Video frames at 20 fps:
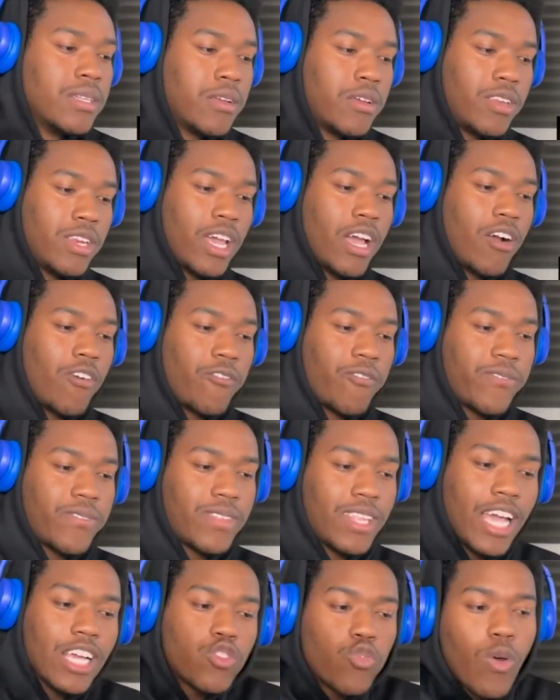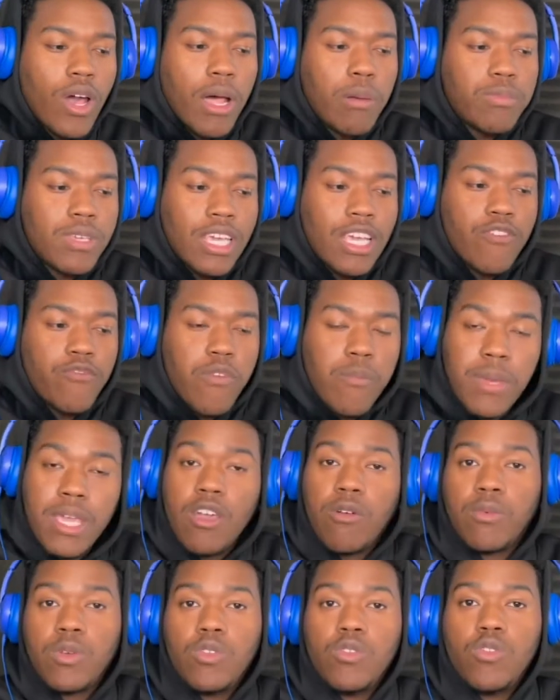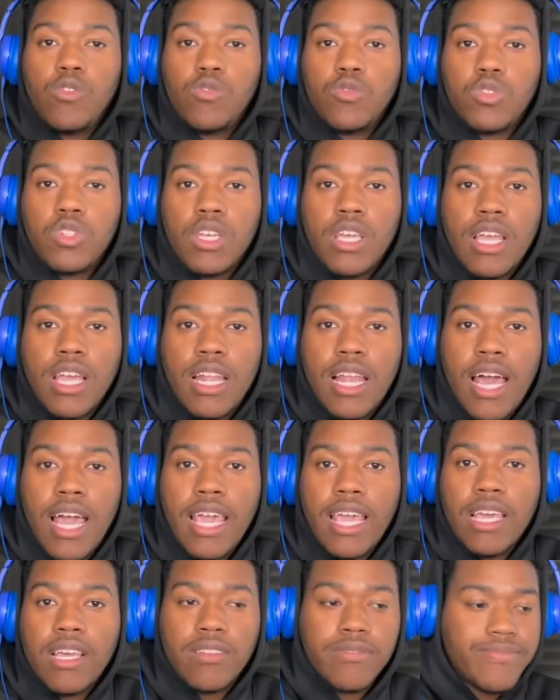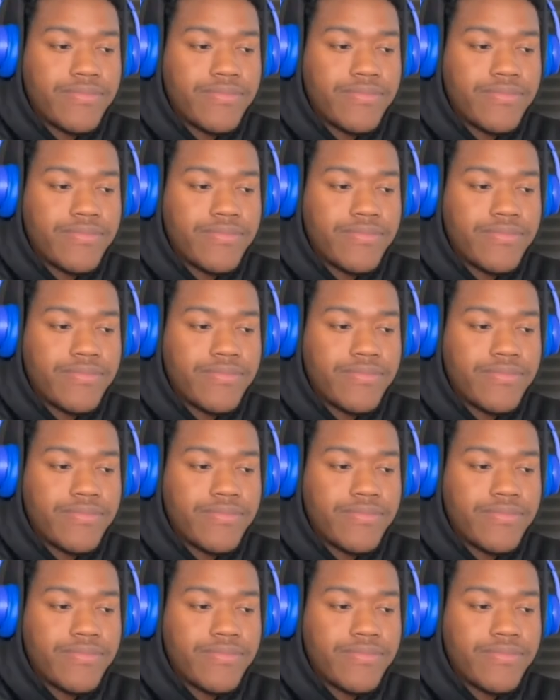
Now, that's what I'm getting from him. You know what I'm saying? Like,